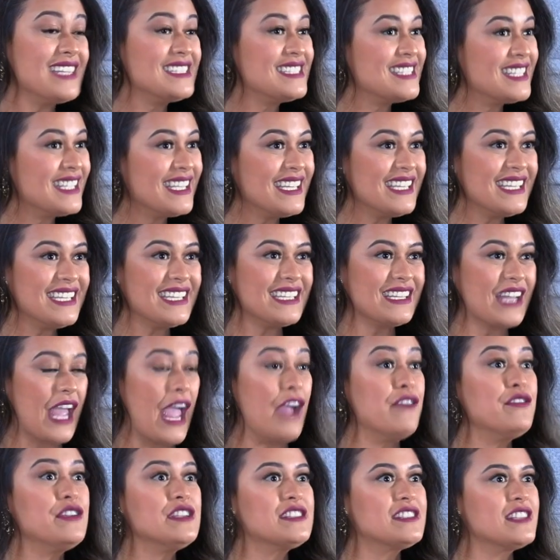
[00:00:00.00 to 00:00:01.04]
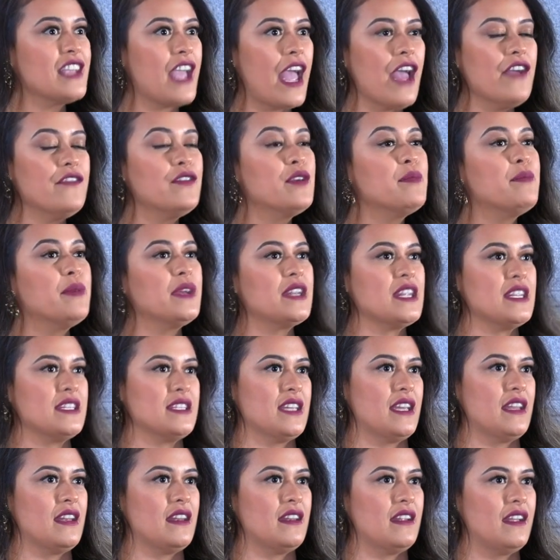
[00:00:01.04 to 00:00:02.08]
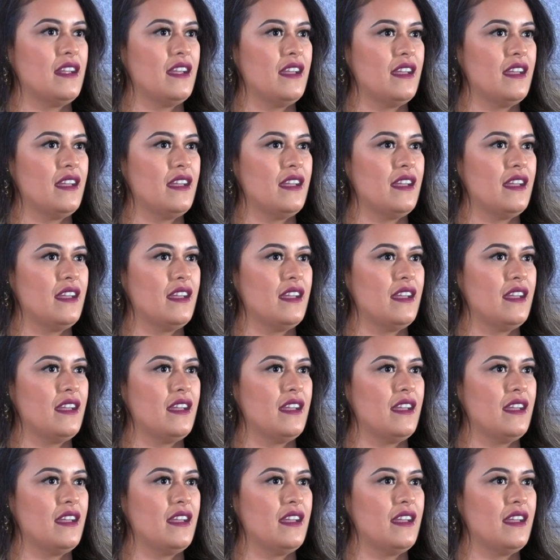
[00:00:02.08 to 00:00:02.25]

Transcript: I did. Gotcha. Everybody did.